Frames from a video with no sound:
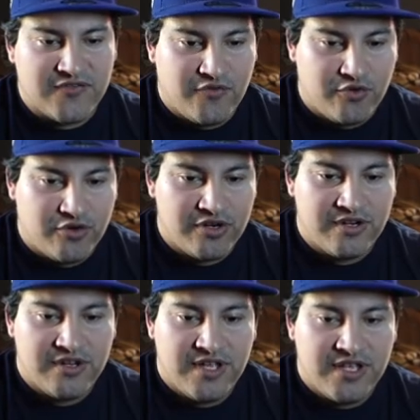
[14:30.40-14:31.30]
four,
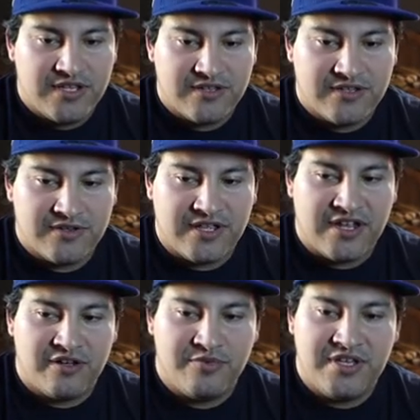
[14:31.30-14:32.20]
so
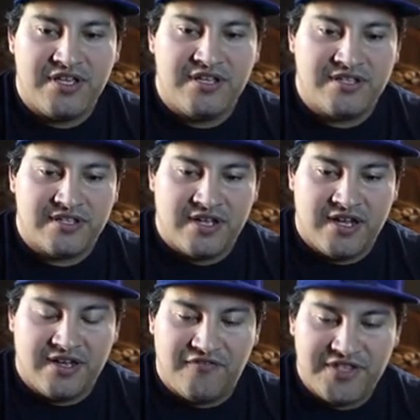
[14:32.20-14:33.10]
that'll be
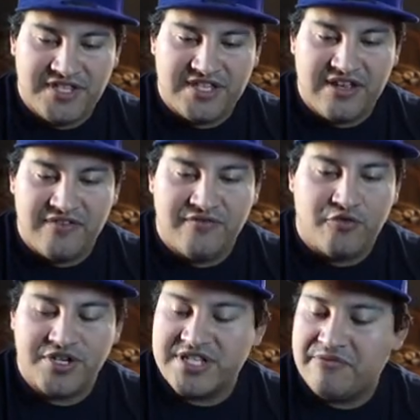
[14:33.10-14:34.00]
uh, 57,
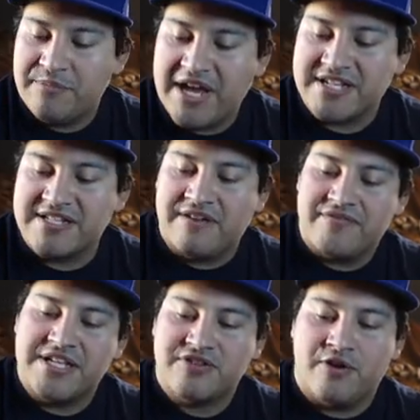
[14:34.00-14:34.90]
47 packs left.
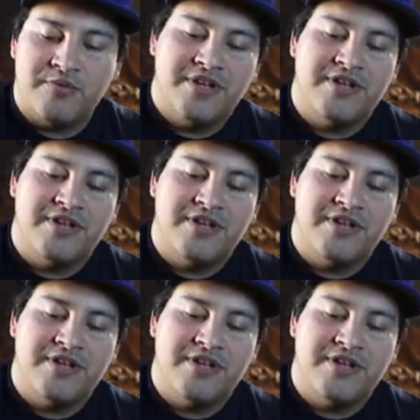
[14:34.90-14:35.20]
Let's go.